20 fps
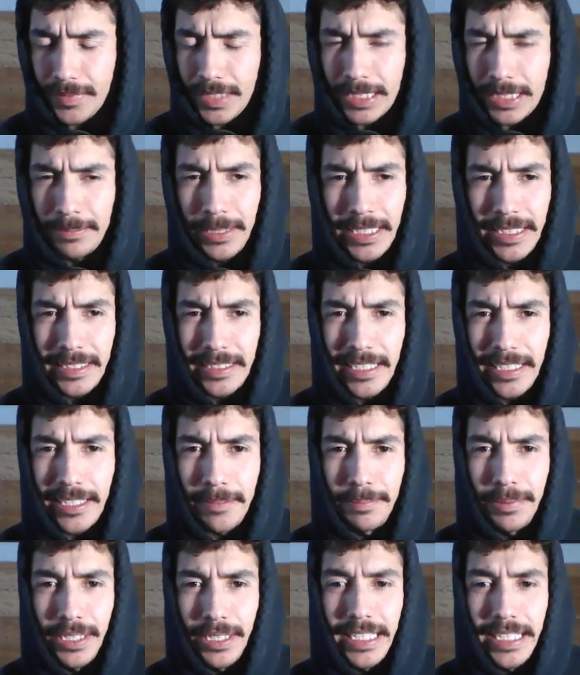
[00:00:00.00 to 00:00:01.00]
but instead of
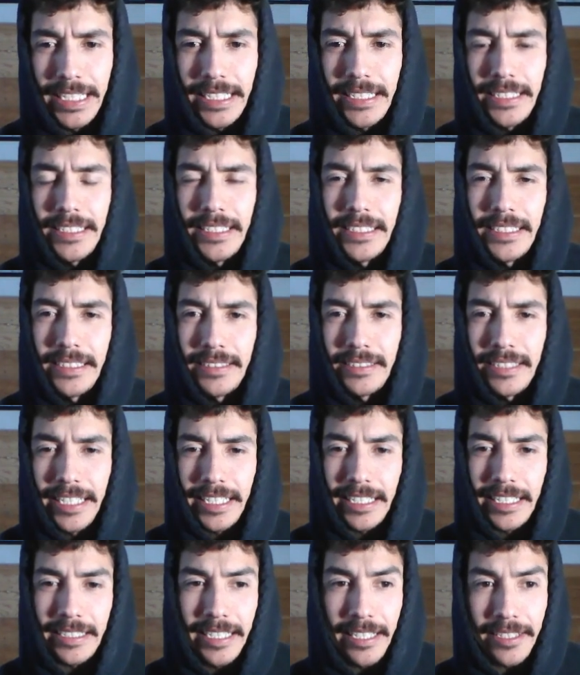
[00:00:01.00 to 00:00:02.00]
playing like
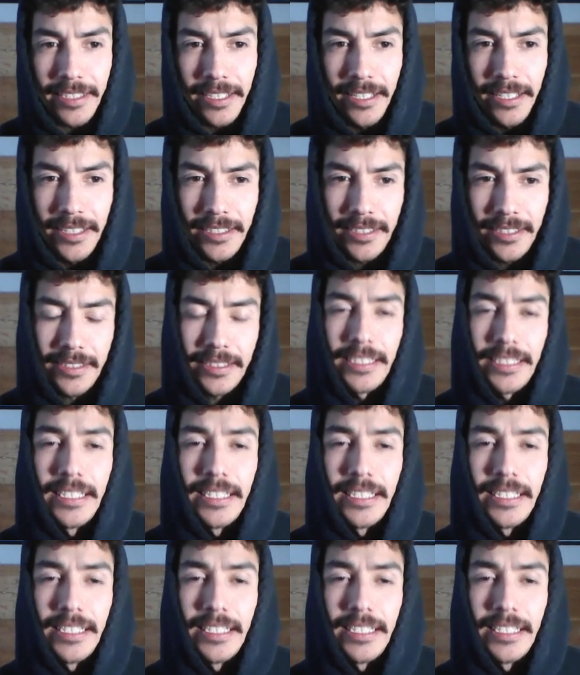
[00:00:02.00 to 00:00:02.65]
a 10 cost